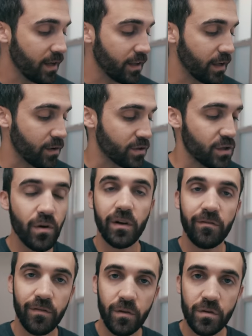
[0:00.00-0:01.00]
There is no
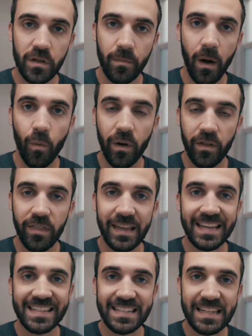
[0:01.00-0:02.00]
confusion about where
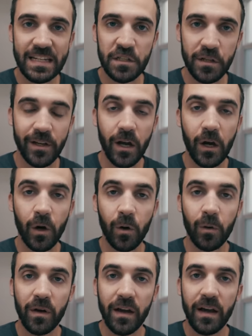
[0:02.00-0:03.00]
things need to
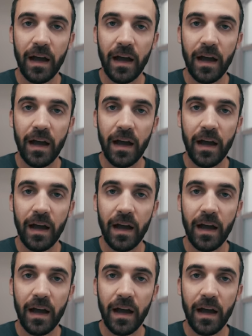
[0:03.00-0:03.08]
go.